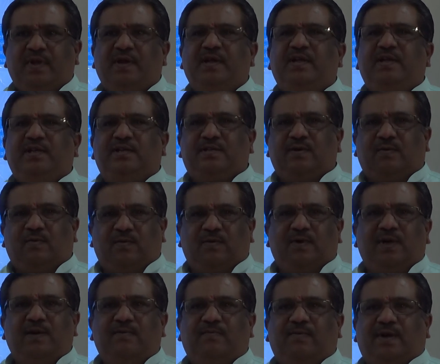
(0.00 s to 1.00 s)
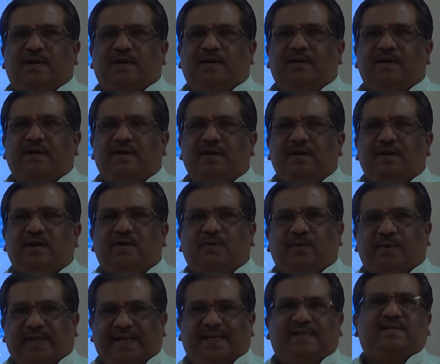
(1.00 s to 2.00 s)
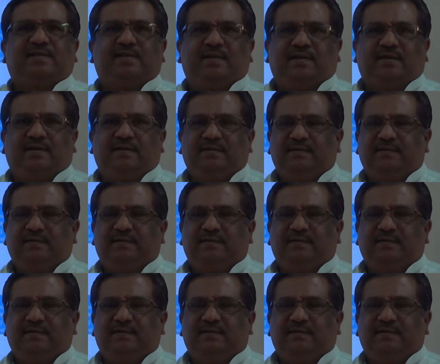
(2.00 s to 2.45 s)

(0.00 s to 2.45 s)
is the only one to excel.